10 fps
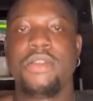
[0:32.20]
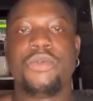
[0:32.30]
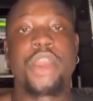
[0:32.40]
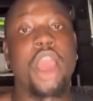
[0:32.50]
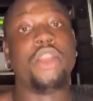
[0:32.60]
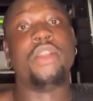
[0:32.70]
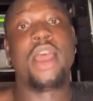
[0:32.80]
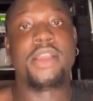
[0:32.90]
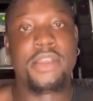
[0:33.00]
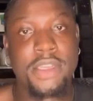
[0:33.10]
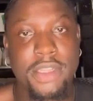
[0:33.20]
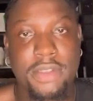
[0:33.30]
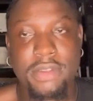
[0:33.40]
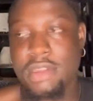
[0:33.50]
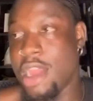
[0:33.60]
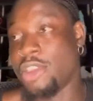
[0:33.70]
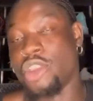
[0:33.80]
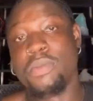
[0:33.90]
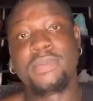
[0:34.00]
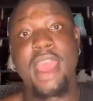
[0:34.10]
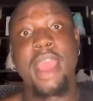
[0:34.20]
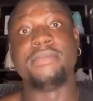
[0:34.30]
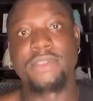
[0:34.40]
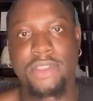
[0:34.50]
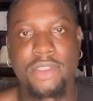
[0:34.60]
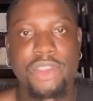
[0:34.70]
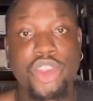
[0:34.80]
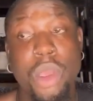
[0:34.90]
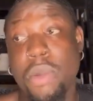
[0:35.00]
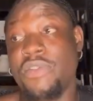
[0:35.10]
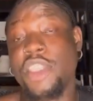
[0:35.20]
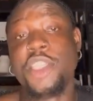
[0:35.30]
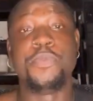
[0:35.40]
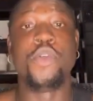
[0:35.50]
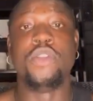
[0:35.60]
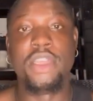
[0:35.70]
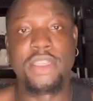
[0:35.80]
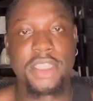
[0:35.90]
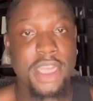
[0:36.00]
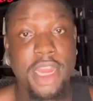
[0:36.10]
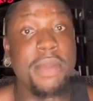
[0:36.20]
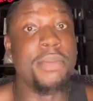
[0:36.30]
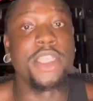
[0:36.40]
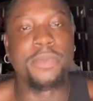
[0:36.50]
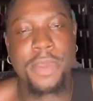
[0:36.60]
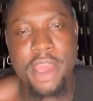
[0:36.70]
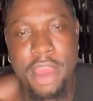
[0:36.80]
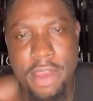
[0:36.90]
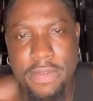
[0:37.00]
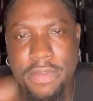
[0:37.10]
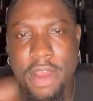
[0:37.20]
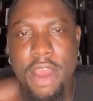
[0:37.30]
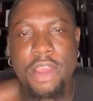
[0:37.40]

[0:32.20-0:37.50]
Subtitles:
We can all agree that sometimes some of these police they misbehave.